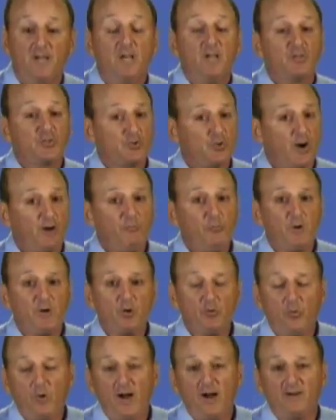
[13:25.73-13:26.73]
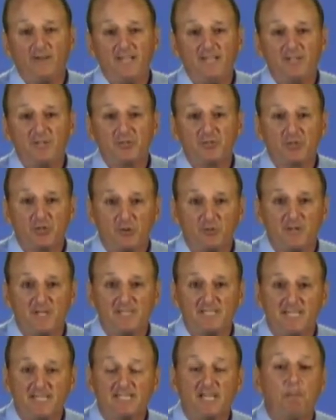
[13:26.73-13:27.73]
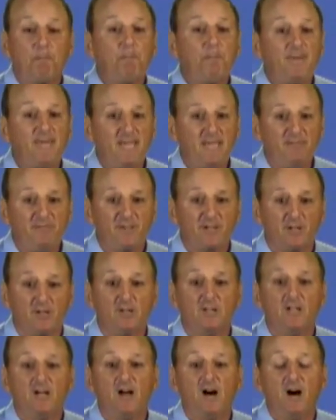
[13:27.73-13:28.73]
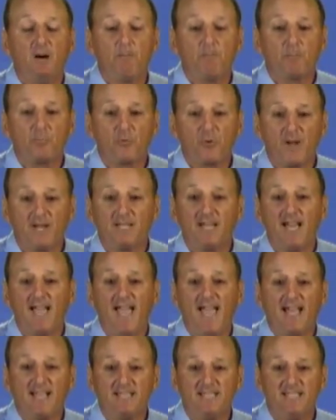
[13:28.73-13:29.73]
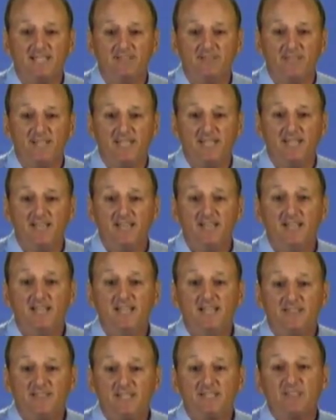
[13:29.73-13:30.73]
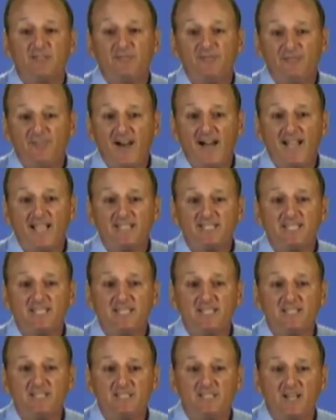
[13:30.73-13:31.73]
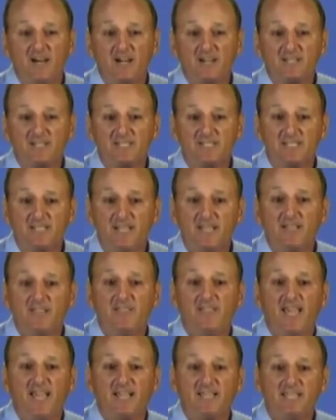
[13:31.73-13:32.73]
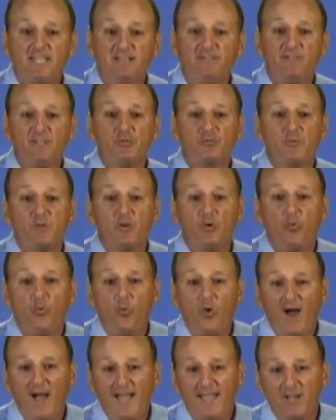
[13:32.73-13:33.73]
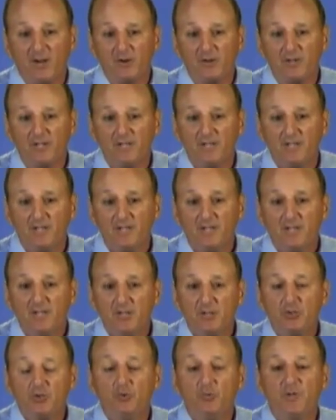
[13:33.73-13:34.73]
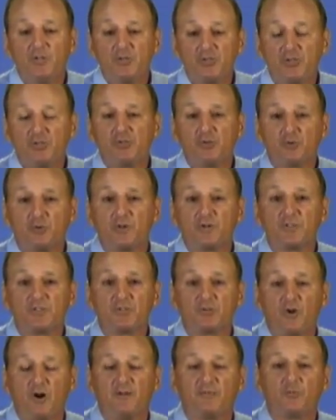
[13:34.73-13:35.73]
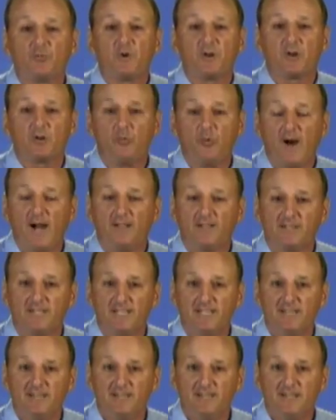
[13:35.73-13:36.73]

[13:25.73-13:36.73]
Software quality assurance is a pivotal umbrella activity that defines and conducts the activities required to ensure software quality.